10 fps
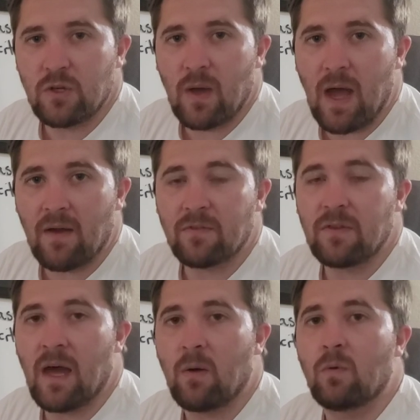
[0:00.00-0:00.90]
you have,
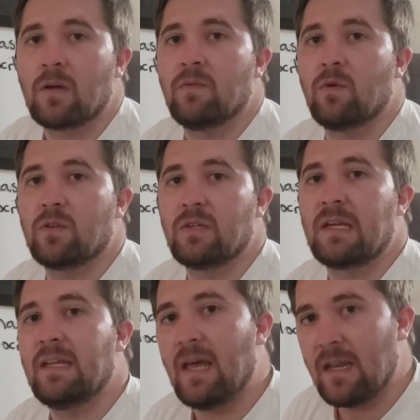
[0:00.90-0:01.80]
that will convert to
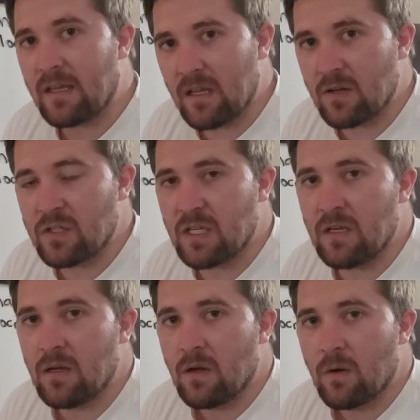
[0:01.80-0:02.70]
kinetic energy